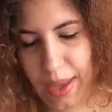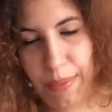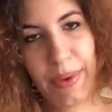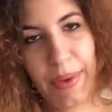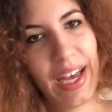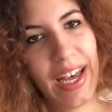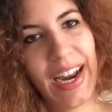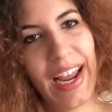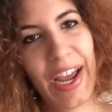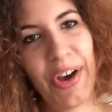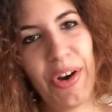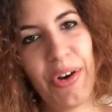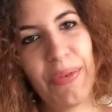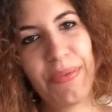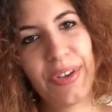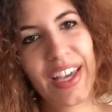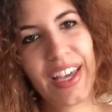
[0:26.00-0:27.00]
But I
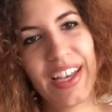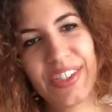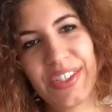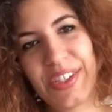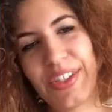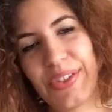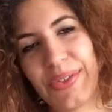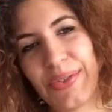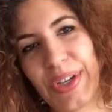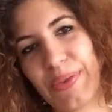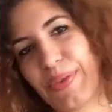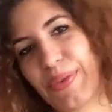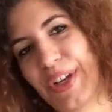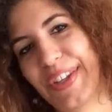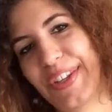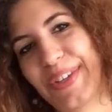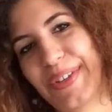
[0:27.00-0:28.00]
hope you guys are doing
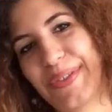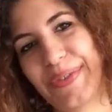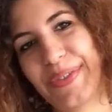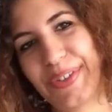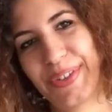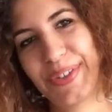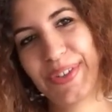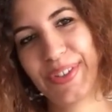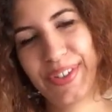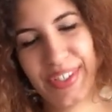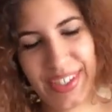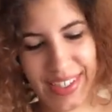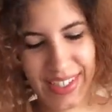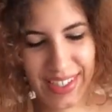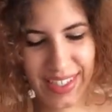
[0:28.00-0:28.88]
wonderful.